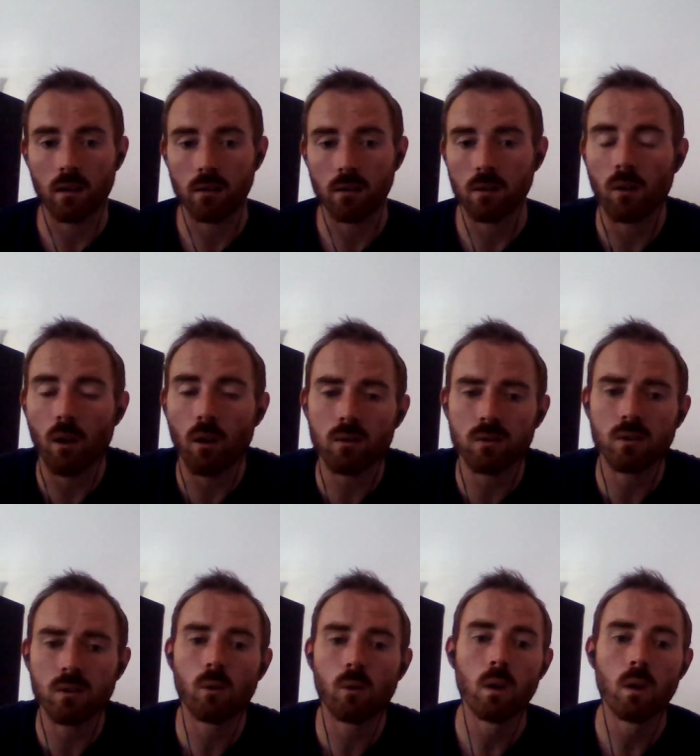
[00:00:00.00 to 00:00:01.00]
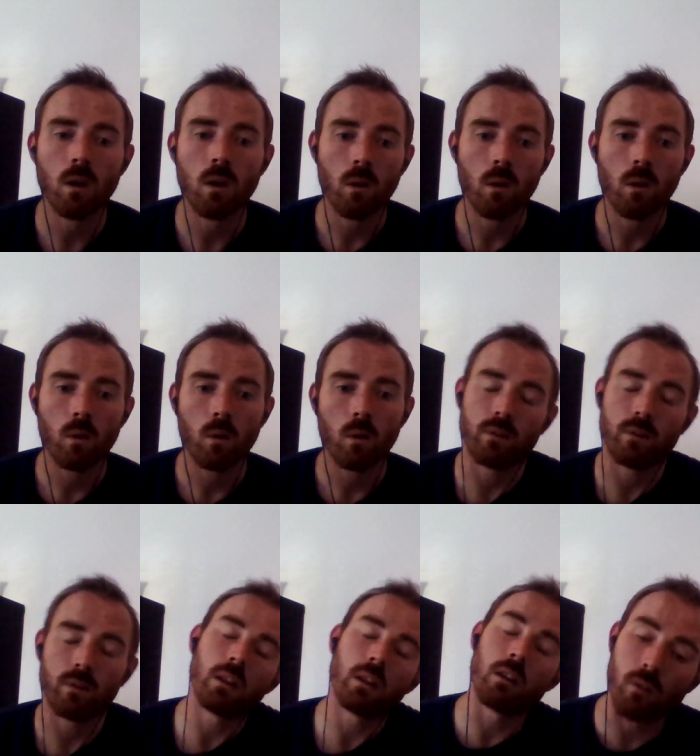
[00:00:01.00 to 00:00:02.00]
You'll also, if
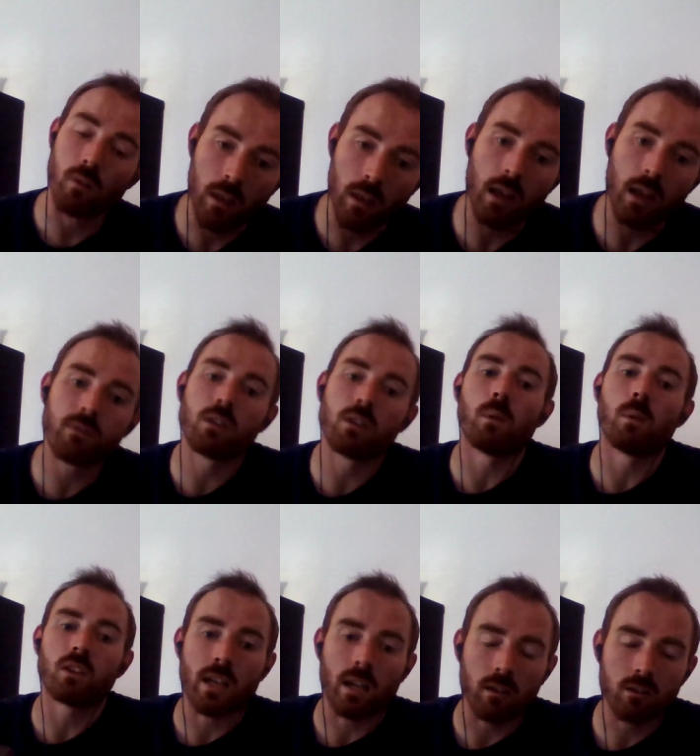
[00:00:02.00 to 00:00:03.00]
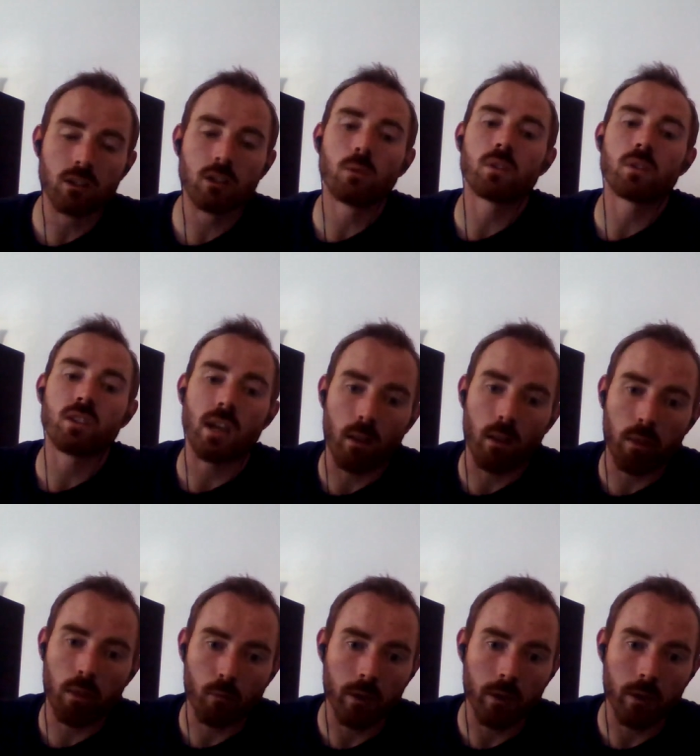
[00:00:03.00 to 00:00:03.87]
you're on the left, you want channel two or channel three.